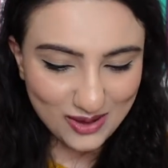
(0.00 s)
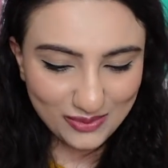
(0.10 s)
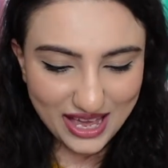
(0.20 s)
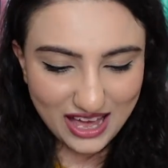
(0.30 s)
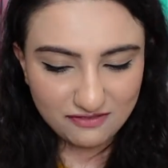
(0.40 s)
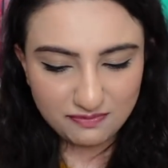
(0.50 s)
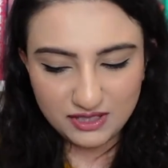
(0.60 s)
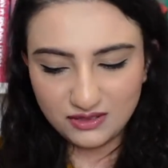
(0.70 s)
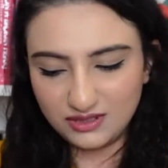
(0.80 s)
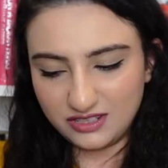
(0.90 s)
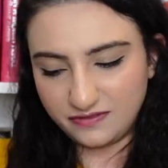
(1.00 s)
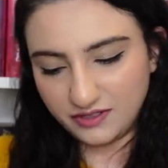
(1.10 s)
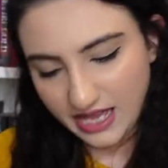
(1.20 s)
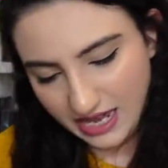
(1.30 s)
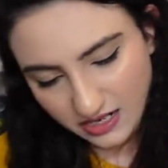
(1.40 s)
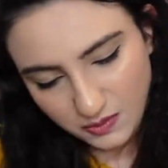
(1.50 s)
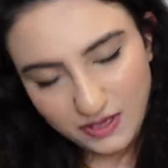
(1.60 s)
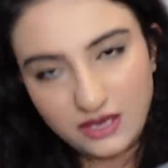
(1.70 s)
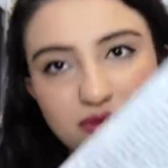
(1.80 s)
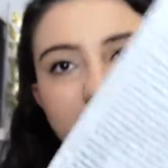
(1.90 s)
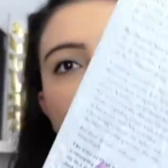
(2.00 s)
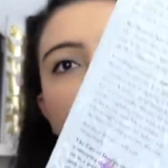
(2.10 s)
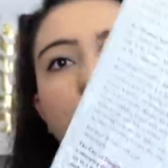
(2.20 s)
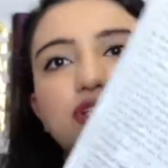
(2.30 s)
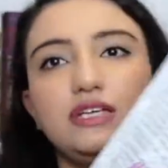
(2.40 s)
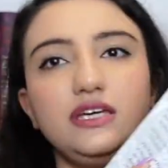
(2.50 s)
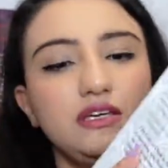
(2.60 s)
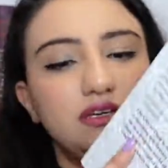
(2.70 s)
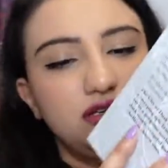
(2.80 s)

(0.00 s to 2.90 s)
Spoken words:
We have beautiful end papers actually.